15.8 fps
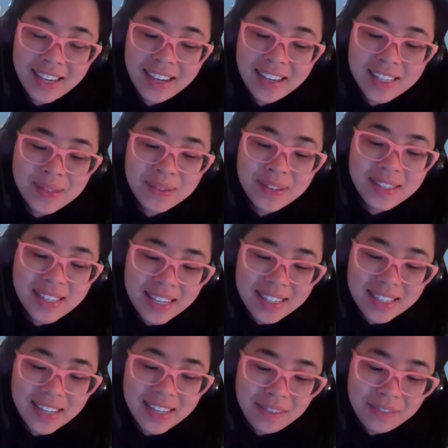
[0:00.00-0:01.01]
what does that
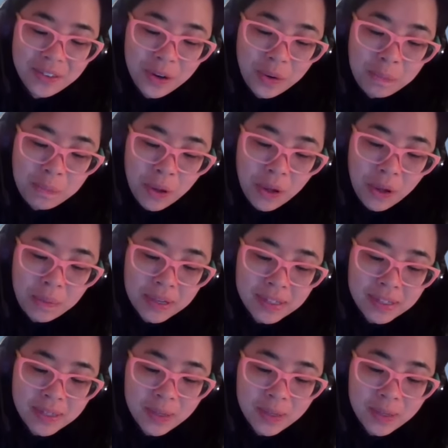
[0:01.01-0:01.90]
stand for? Purpose.